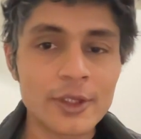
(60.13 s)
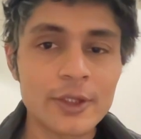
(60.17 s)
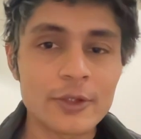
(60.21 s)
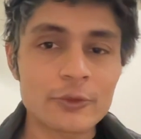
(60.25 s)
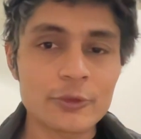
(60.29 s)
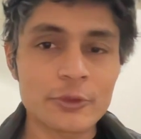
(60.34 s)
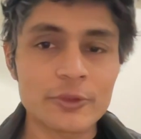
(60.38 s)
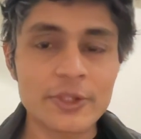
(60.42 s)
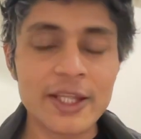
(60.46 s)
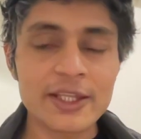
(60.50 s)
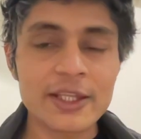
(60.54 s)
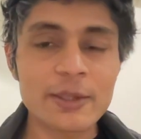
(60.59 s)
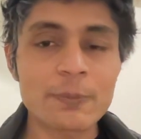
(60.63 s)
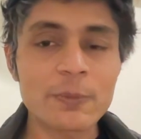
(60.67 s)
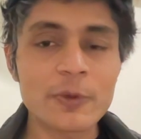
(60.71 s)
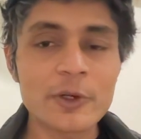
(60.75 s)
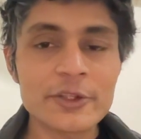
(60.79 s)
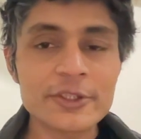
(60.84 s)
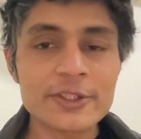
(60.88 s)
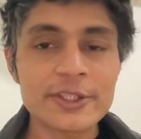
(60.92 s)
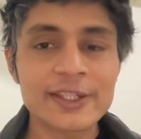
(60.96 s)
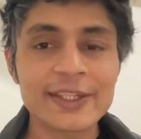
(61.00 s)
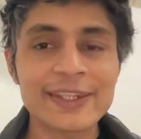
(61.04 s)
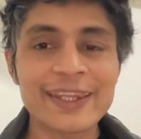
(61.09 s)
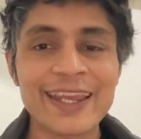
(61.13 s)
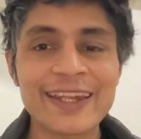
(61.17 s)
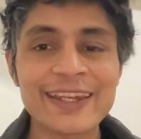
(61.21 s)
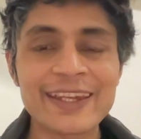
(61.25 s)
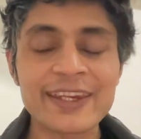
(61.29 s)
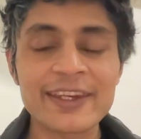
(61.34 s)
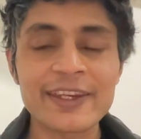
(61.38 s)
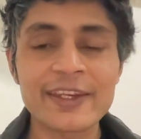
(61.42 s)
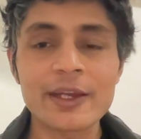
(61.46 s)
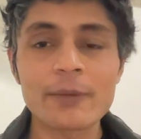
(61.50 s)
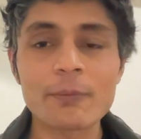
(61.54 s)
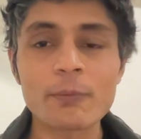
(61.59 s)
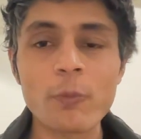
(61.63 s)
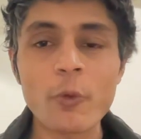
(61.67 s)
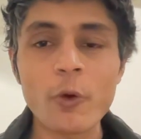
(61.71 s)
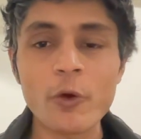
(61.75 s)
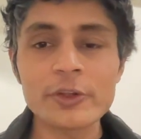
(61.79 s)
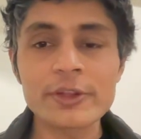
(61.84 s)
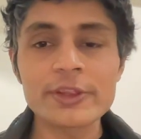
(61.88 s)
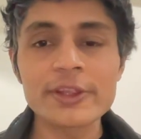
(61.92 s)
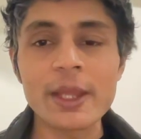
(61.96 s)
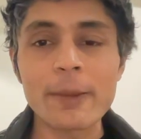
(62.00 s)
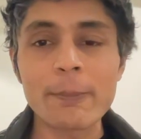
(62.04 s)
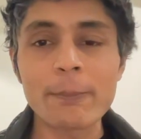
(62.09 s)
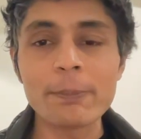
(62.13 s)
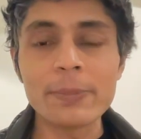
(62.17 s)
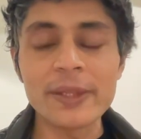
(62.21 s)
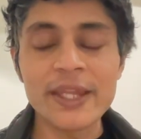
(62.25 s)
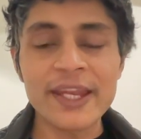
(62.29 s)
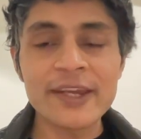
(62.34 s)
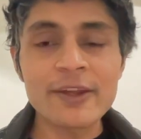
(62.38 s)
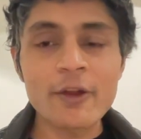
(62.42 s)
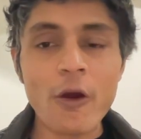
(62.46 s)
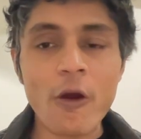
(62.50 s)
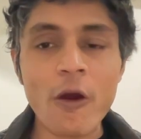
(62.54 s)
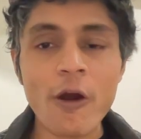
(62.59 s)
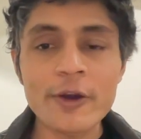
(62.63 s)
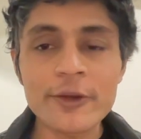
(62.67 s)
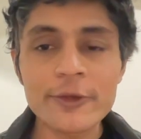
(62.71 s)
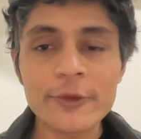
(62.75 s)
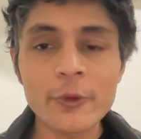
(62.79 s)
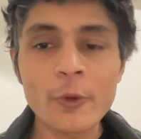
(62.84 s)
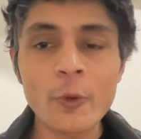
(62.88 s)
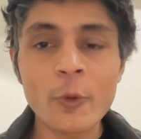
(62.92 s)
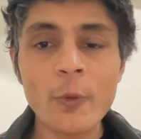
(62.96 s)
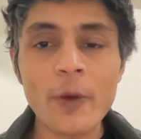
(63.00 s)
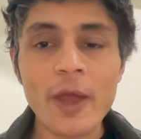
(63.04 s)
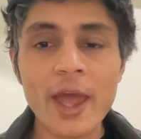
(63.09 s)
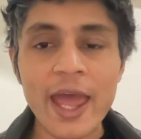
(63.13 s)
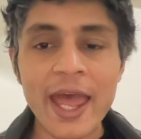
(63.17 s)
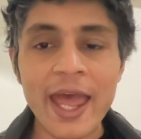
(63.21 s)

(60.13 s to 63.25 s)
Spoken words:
so that the person can hear both the played audio